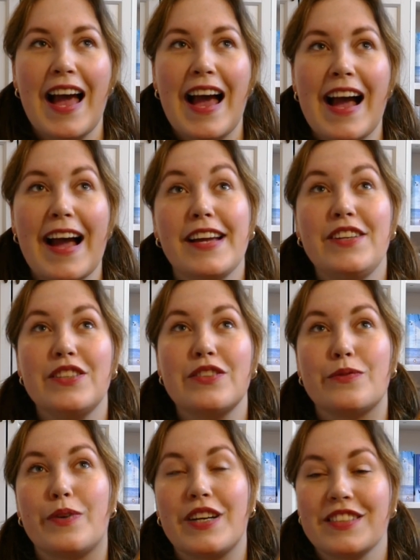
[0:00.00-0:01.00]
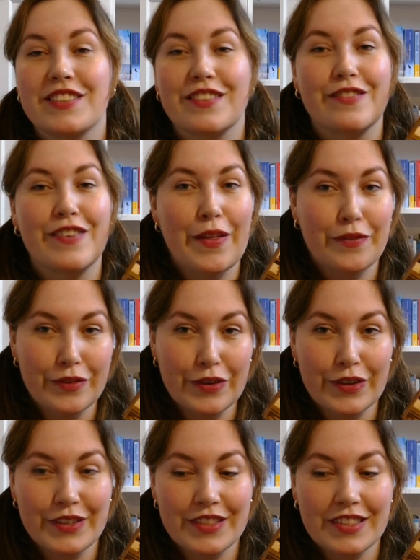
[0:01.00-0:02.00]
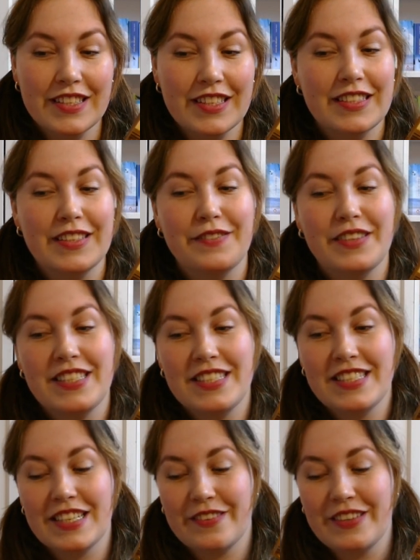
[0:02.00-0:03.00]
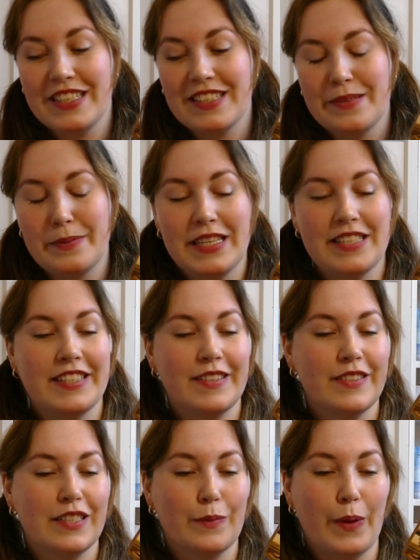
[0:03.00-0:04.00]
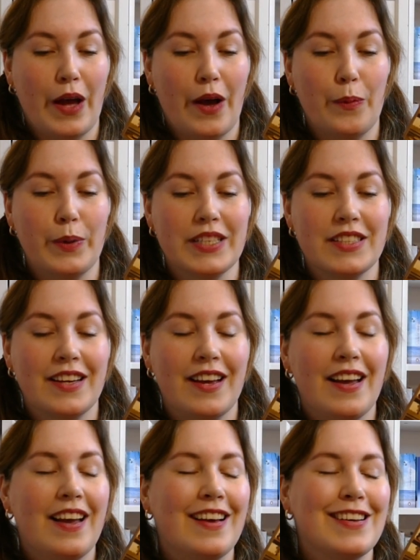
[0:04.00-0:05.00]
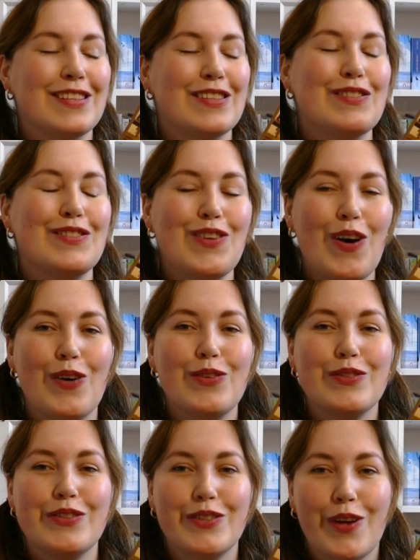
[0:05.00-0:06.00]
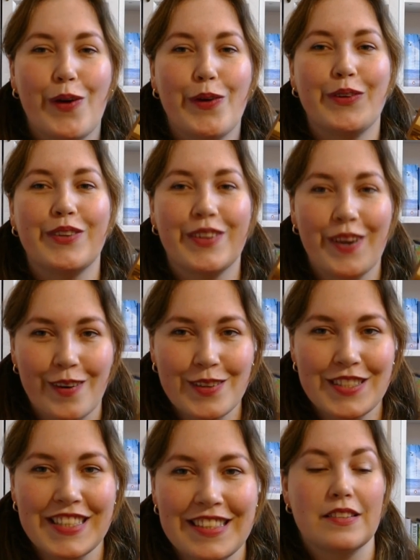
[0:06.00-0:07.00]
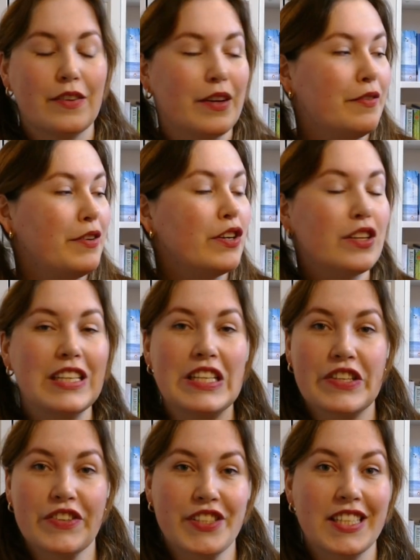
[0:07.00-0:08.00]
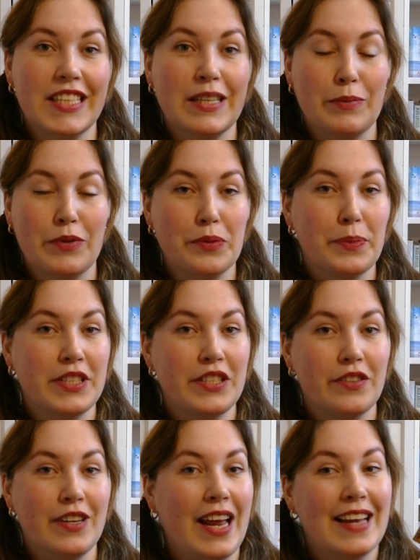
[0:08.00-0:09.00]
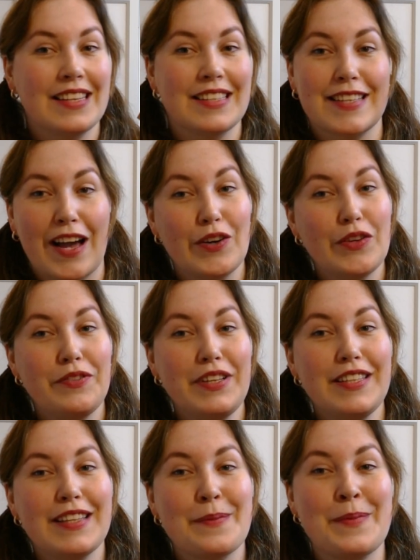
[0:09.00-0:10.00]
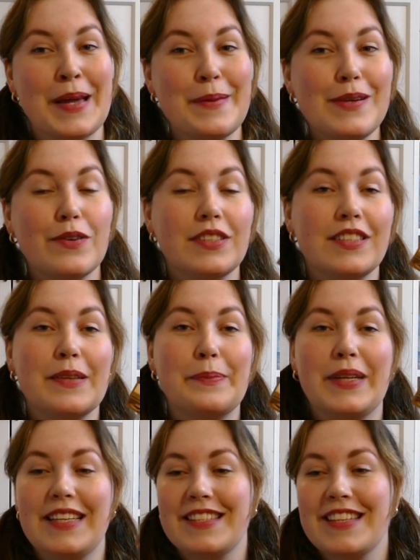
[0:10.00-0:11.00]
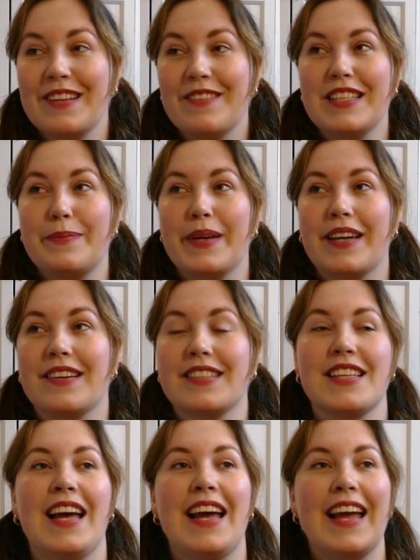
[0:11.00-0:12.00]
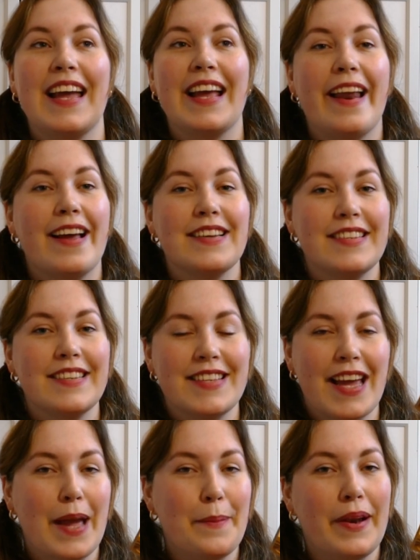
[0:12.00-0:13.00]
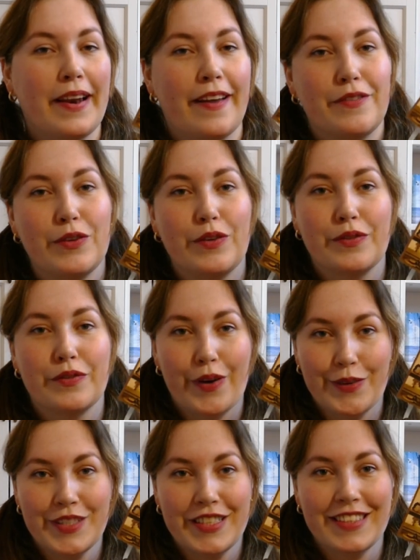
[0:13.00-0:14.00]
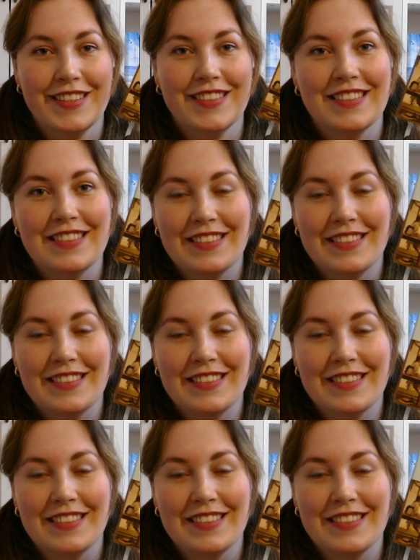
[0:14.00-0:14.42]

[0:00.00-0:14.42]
I just watched Cranford, the TV series, the miniseries as well, which so cozy. So if you're not interested in a book but you do like the sound of it, then maybe watch the miniseries because it has the same level of coziness.